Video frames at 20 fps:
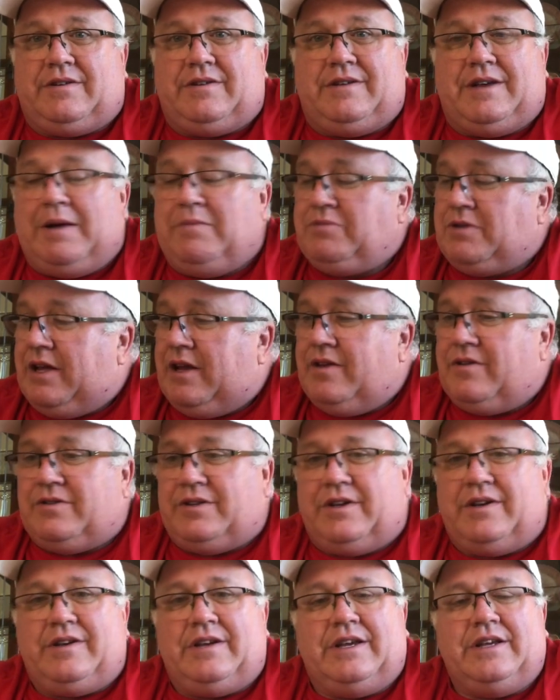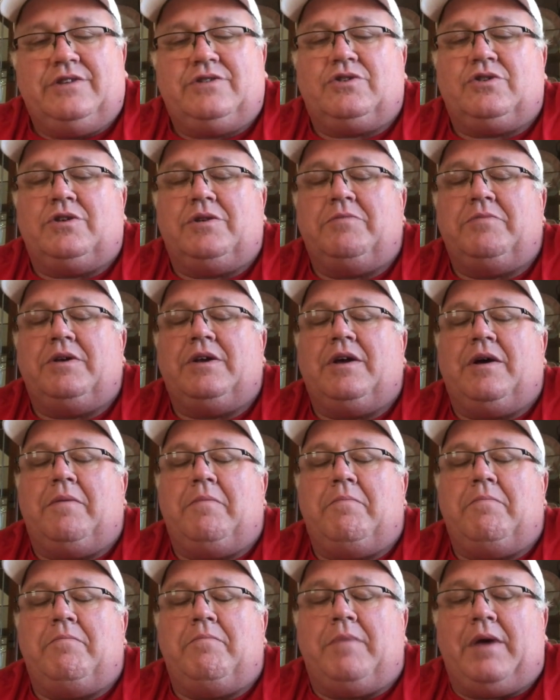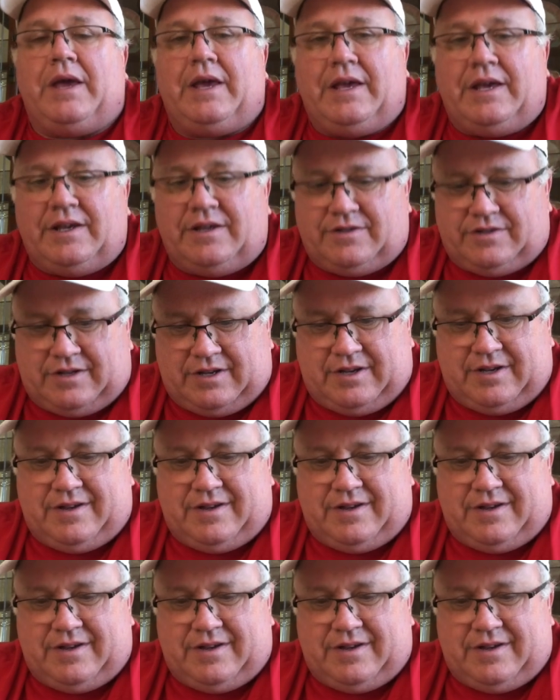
I'm telling you, it's going to be amazing.